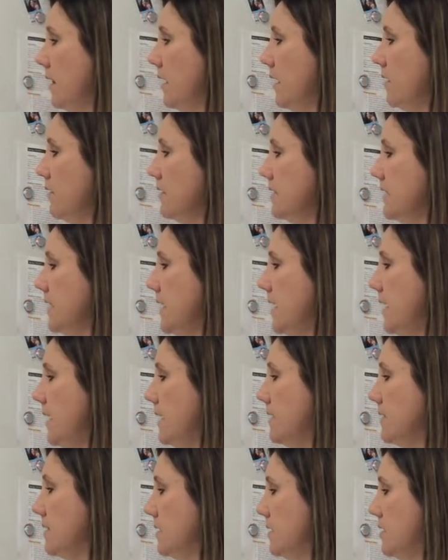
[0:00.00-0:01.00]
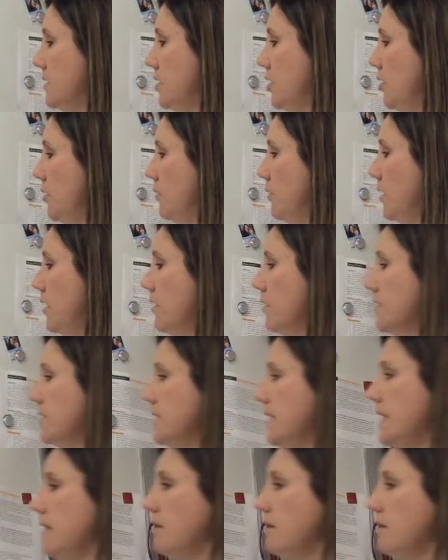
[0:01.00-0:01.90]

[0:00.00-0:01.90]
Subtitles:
little t to 2 little